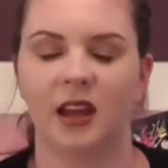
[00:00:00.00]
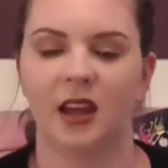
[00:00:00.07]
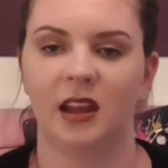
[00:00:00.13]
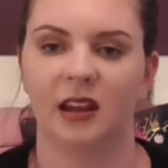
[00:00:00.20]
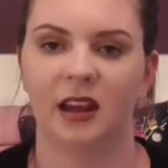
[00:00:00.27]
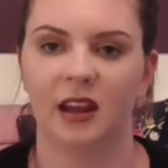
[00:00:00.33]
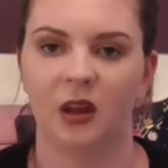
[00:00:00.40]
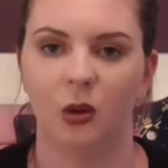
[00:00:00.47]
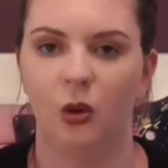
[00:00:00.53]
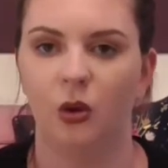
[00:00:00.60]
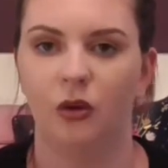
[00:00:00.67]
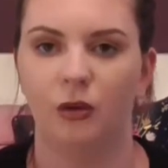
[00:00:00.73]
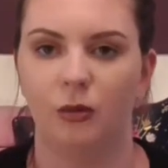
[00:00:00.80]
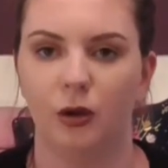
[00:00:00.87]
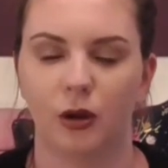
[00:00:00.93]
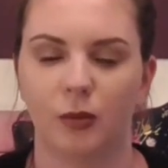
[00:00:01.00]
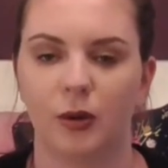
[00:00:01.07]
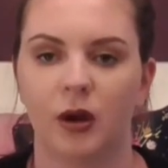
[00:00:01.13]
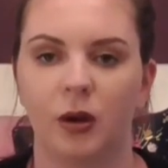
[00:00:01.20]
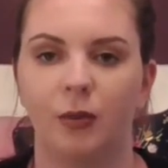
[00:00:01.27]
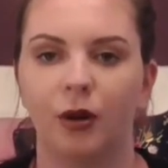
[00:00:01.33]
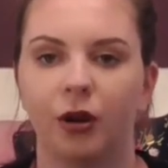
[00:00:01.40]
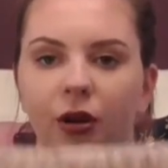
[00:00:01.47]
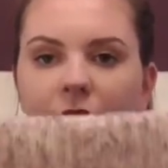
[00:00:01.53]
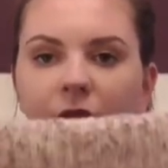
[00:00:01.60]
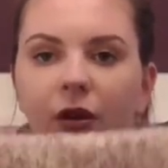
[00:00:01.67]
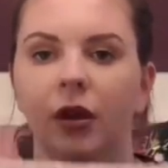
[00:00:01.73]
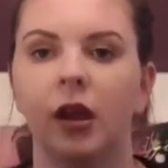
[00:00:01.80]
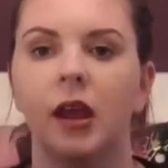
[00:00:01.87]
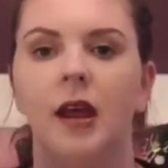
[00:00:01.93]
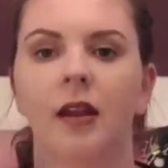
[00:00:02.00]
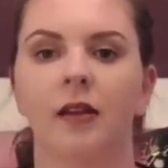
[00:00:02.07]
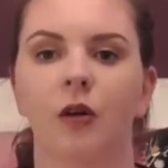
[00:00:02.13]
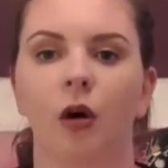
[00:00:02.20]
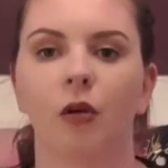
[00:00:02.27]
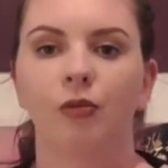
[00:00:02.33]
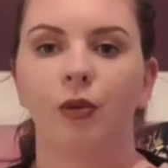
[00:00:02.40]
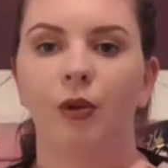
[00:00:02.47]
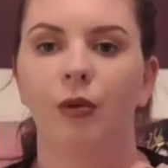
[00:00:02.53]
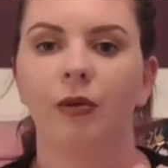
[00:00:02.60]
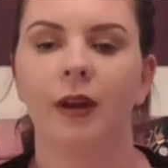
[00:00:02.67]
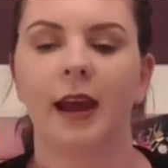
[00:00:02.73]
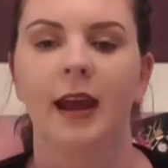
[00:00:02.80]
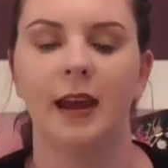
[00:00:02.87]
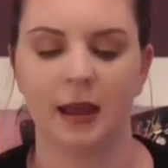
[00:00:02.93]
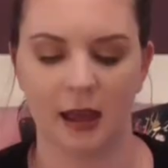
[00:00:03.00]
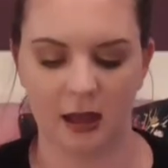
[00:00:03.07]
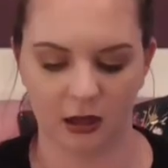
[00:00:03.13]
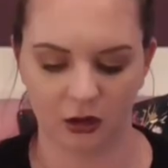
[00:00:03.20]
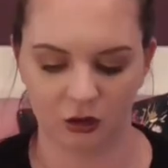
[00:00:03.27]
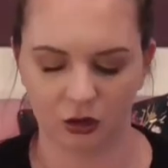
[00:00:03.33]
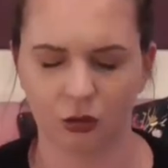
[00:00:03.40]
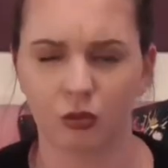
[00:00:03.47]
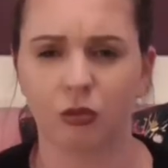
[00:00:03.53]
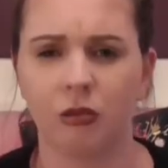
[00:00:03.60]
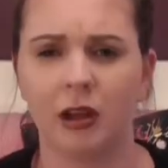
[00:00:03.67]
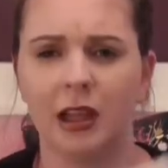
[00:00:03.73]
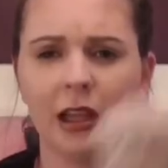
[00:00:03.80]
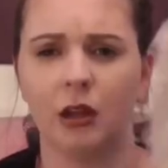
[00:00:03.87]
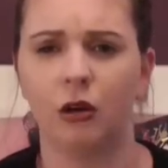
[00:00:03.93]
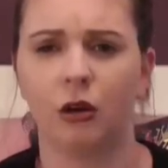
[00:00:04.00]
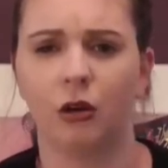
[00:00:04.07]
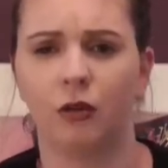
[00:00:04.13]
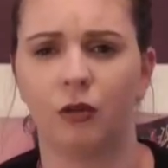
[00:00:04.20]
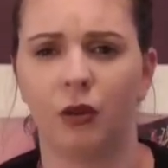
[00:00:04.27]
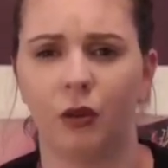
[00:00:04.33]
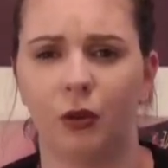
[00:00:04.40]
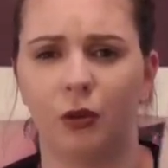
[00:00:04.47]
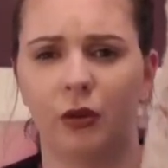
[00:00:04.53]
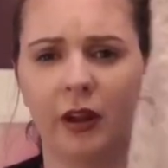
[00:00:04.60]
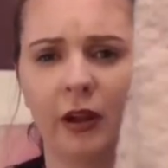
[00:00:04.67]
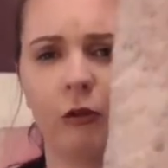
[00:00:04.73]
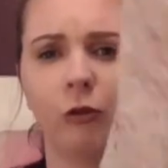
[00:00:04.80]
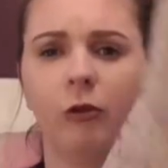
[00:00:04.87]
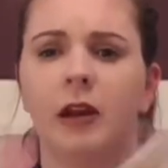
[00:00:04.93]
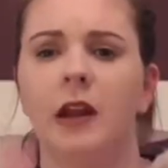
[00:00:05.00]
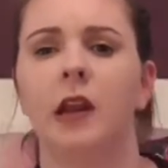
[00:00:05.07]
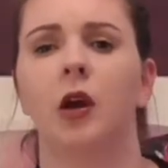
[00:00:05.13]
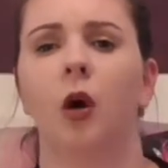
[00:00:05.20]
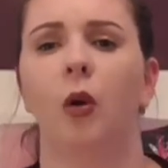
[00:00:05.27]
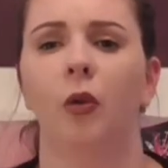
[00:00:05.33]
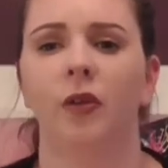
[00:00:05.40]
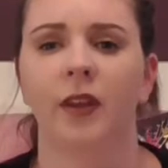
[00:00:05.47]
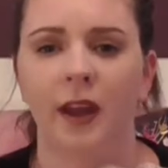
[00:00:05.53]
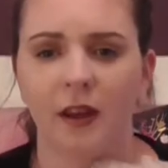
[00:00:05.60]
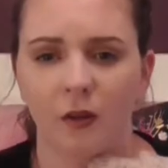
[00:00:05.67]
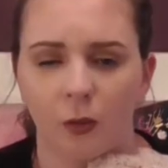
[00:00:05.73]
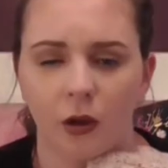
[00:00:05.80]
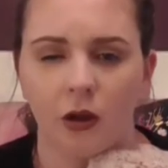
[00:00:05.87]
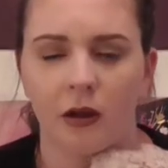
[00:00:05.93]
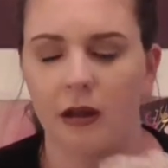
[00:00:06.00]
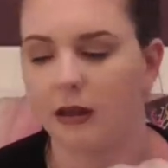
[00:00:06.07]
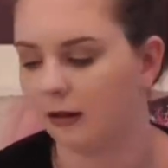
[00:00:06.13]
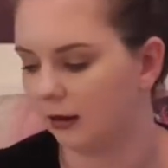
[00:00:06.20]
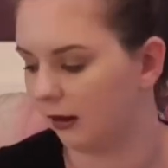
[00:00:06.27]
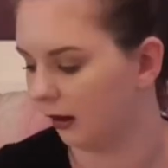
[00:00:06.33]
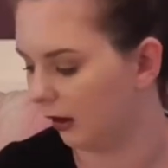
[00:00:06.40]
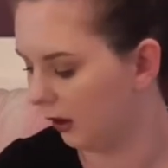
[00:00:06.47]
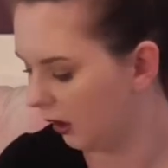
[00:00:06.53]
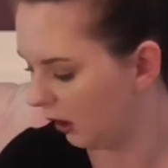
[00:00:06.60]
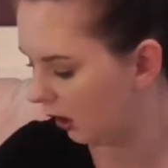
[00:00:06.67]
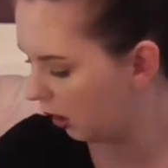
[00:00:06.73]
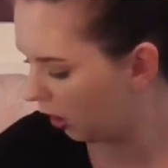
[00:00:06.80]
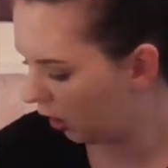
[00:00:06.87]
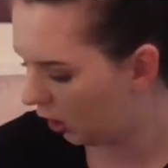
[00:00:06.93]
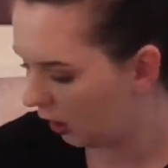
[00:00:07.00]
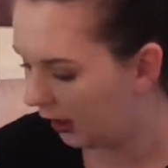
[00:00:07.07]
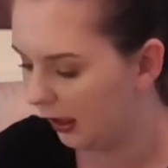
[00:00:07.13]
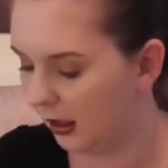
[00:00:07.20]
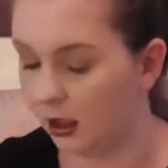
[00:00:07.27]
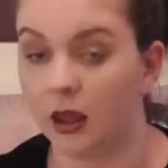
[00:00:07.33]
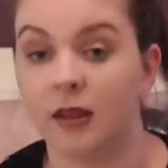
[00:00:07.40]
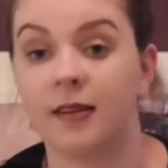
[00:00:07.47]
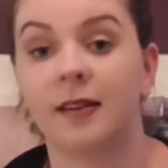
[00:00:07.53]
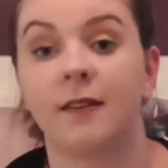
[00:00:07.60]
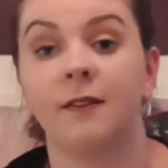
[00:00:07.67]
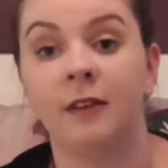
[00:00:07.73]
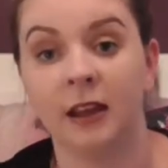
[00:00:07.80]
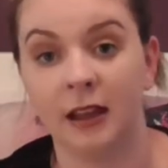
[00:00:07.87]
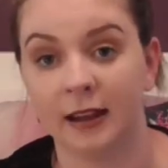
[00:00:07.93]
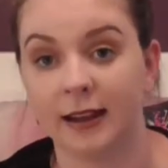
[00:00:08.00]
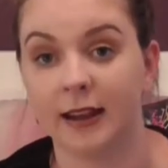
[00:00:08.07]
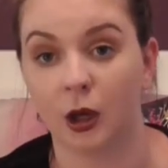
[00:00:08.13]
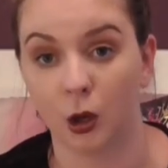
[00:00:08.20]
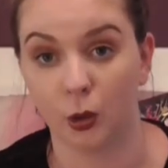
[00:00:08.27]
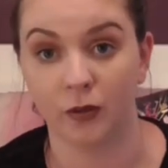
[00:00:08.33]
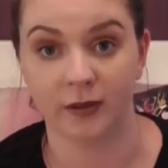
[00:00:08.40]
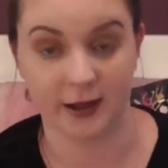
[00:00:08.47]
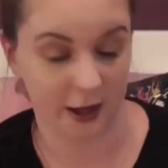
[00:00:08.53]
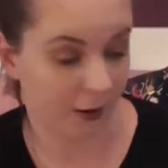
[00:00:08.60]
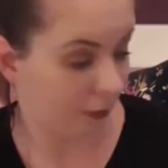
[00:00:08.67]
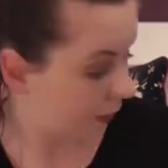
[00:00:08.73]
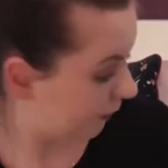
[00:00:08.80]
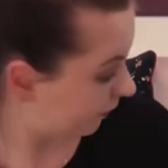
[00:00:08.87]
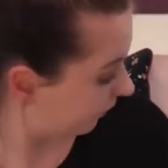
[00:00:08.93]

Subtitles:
it in like an autumn lookbook I'm going to do. It's got a roll neck and it's just really good for those like really cold days where you need to severely cozy up.